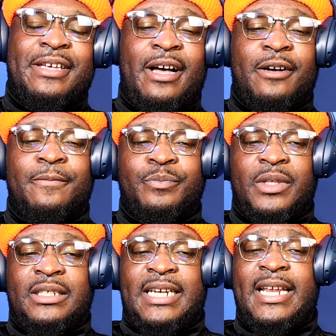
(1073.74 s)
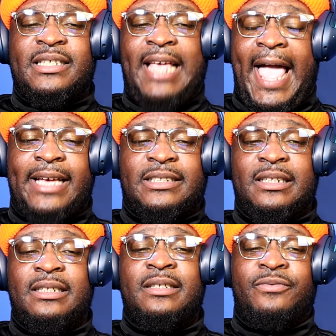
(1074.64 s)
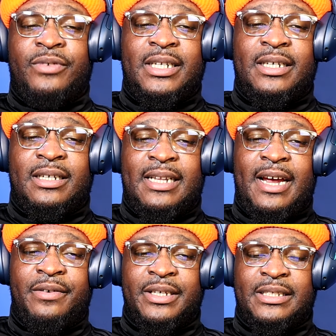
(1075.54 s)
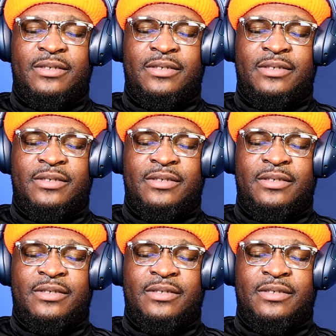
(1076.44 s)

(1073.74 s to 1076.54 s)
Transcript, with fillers: yo, Shane is actually really hilarious.